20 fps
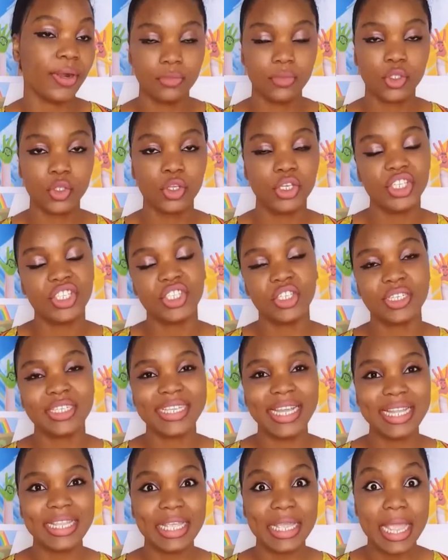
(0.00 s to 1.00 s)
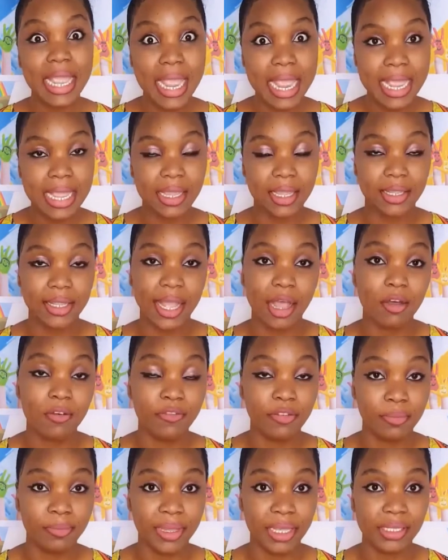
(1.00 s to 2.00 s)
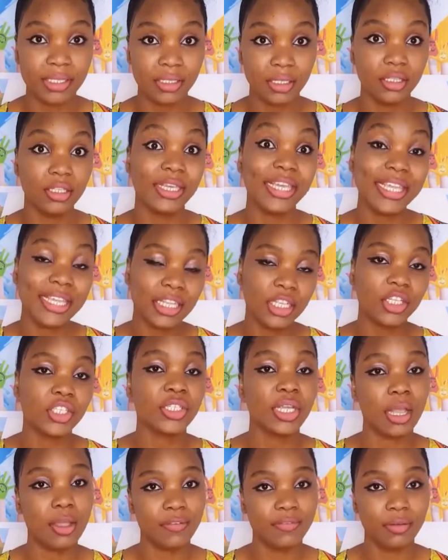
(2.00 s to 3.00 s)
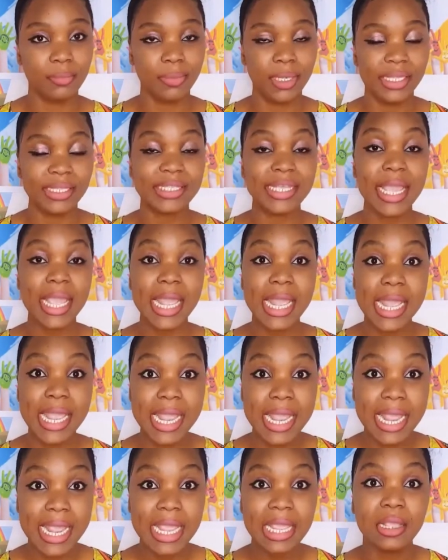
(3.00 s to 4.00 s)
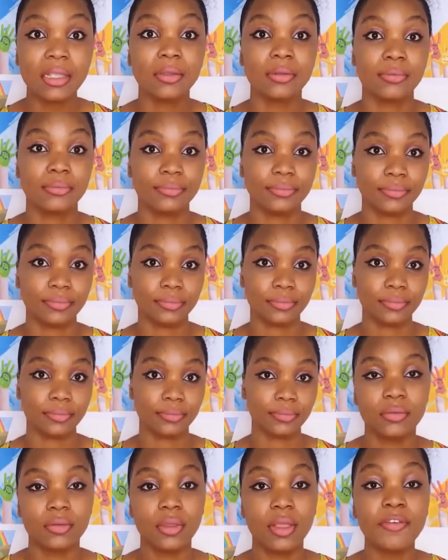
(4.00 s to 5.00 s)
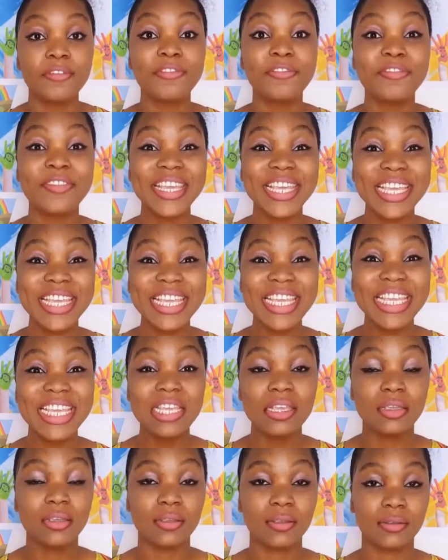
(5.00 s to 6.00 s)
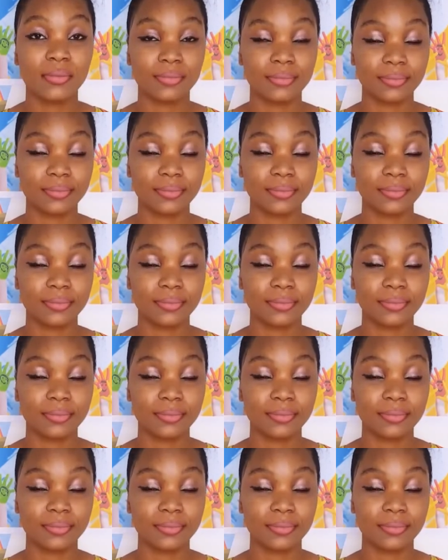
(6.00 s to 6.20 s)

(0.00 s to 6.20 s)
Right. So it's just like the A in alphabet, in the English alphabet. A, fee.